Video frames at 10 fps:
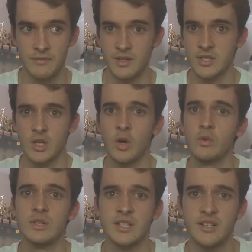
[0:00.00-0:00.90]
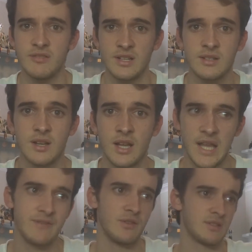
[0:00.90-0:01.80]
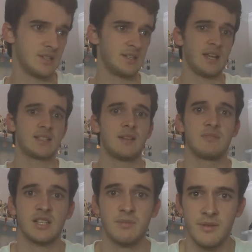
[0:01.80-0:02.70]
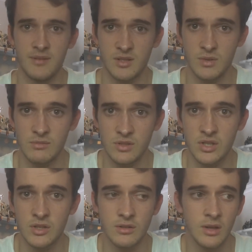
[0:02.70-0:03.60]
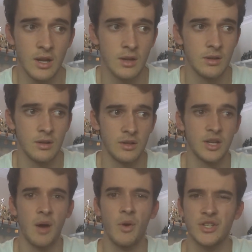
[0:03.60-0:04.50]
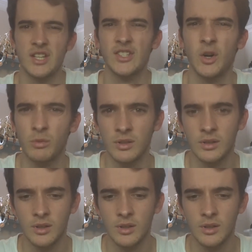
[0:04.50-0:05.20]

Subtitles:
If it's an old series, even though it's the exact same as Experience or when it was new, you can't watch it, it's old.